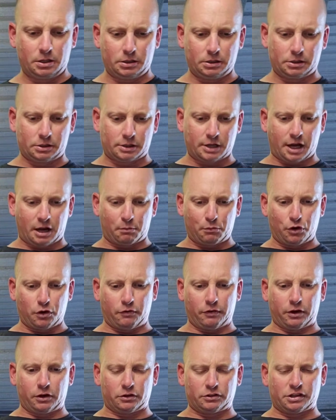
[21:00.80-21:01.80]
start
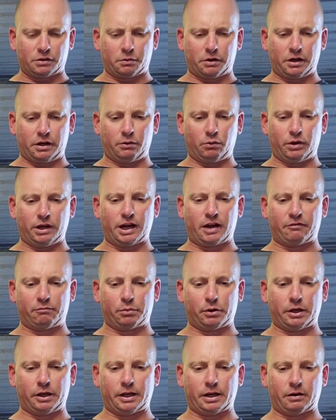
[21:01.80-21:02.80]
moving on. So we have
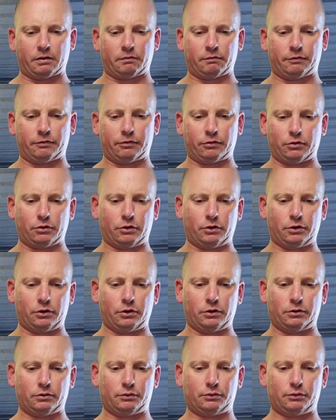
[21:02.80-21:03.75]
been going for